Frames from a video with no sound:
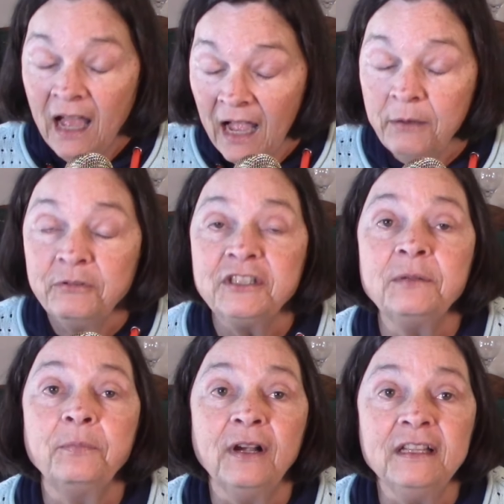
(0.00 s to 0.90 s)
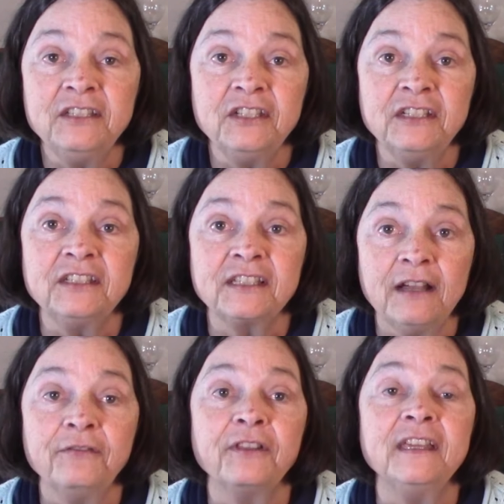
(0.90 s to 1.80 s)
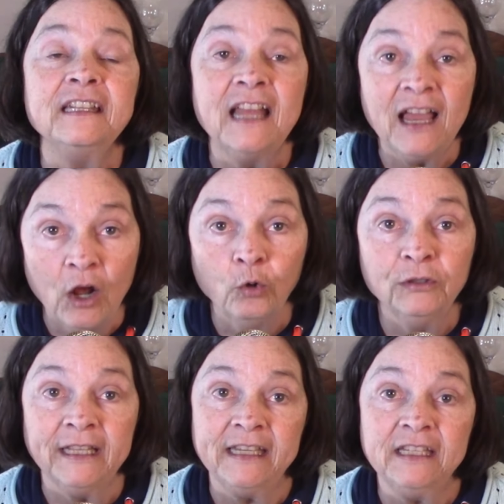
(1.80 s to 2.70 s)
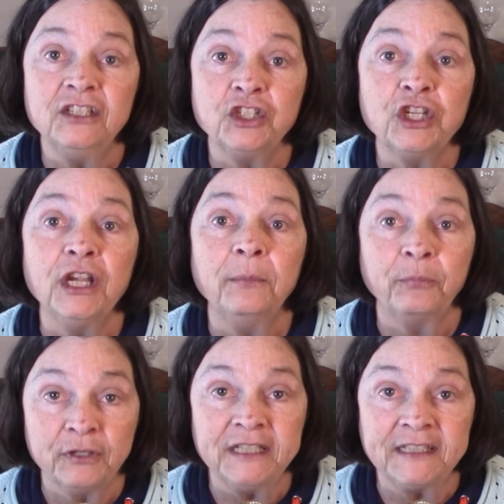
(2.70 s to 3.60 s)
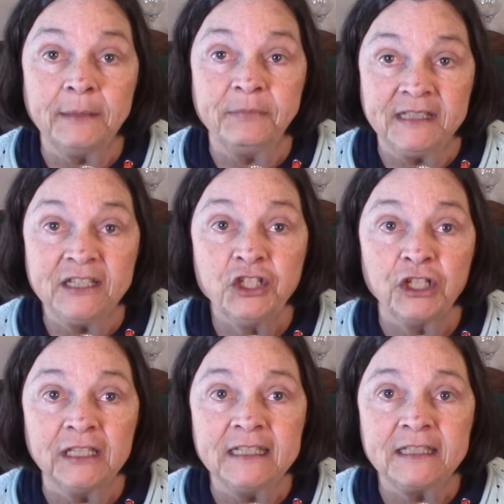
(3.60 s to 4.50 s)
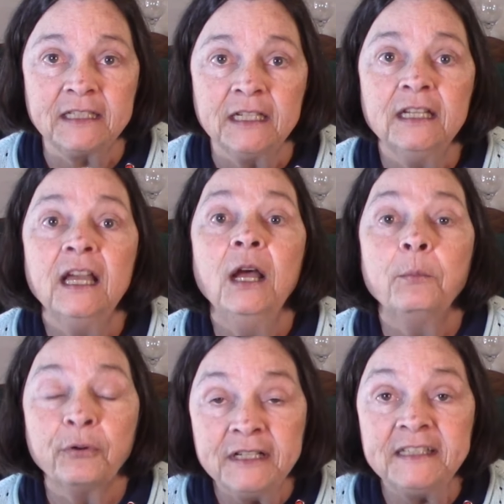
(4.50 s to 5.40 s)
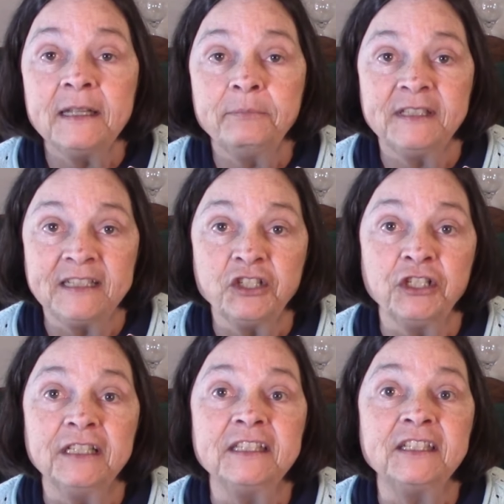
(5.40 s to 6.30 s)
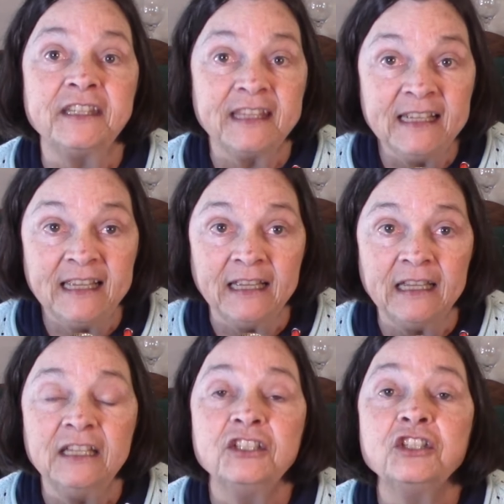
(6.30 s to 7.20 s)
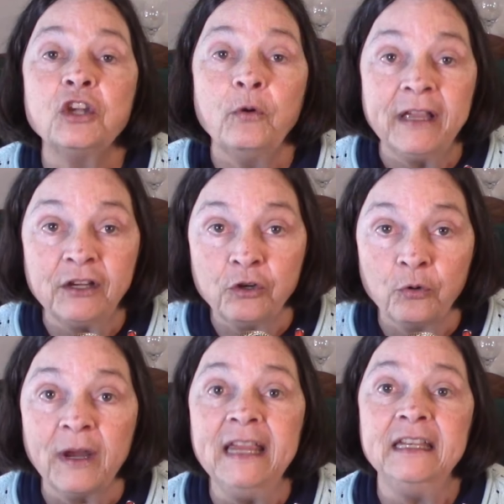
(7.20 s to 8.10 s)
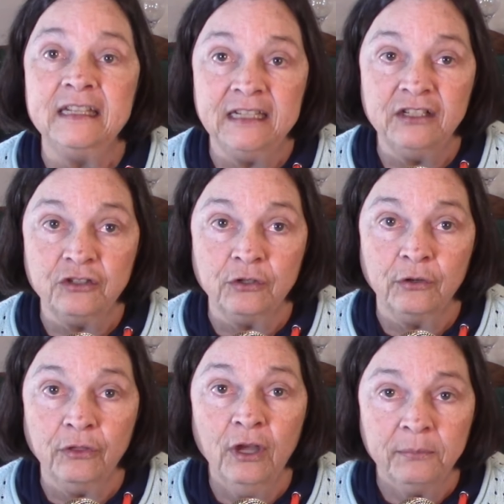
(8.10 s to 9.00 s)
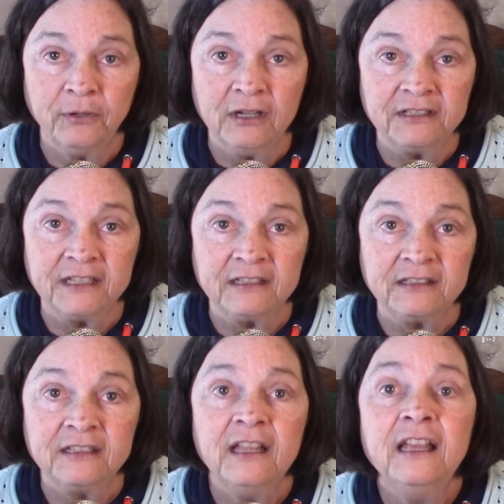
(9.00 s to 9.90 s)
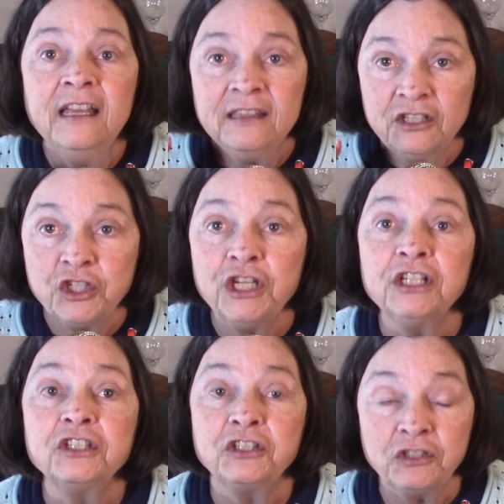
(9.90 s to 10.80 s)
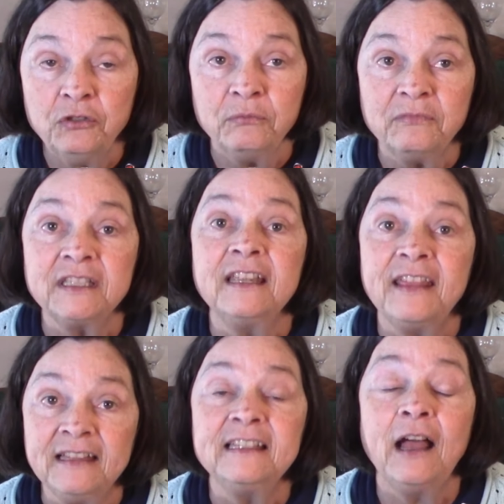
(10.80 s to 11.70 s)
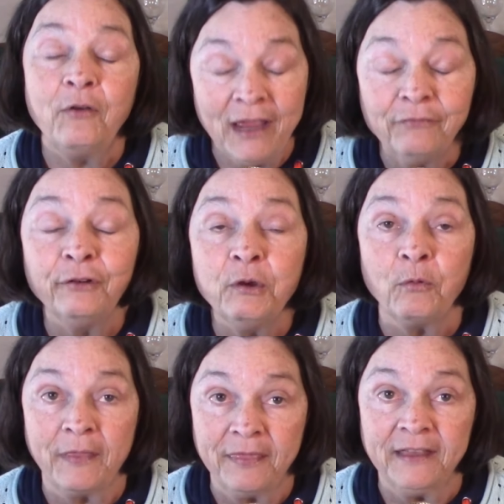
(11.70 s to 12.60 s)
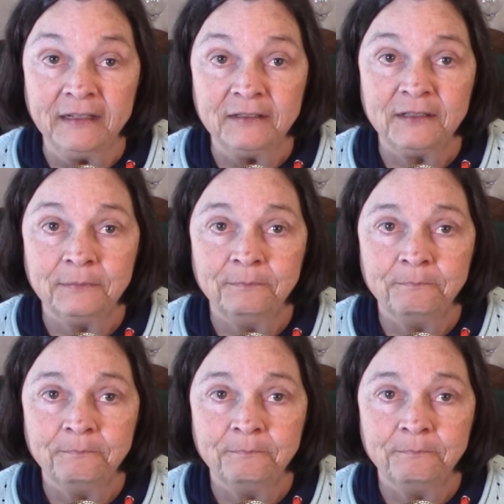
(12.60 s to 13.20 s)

I was surprised to discover that not only is she a presuppositionalist, presuppositionalist thinking is so ingrained into her thought process that she assumes that's how everyone thinks.